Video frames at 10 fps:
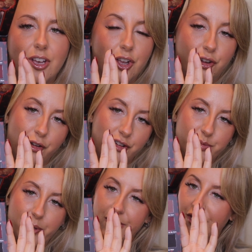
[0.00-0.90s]
a
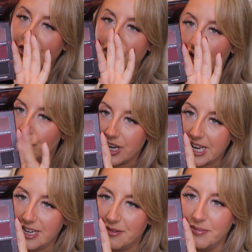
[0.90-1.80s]
grunge person's
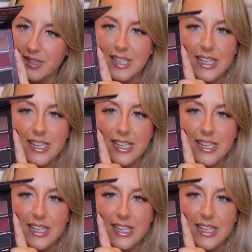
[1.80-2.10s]
dream.